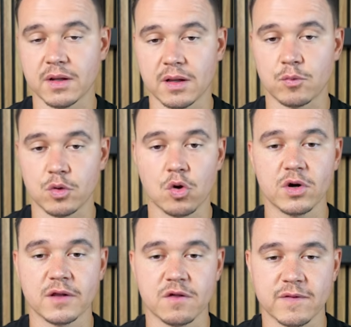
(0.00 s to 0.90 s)
that I'm
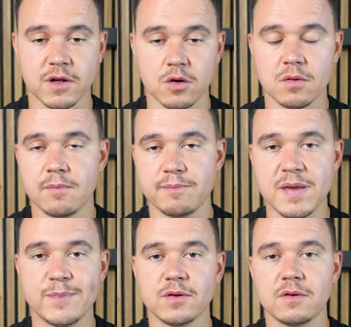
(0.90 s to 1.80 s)
recording this video,
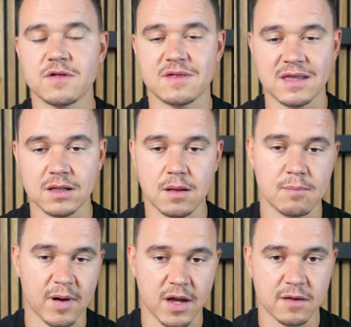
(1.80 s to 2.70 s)
people still
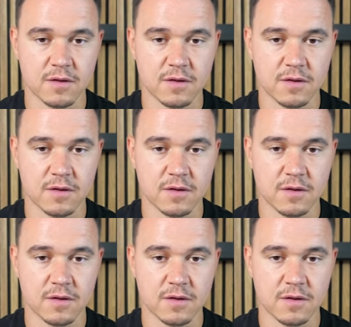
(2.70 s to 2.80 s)
buy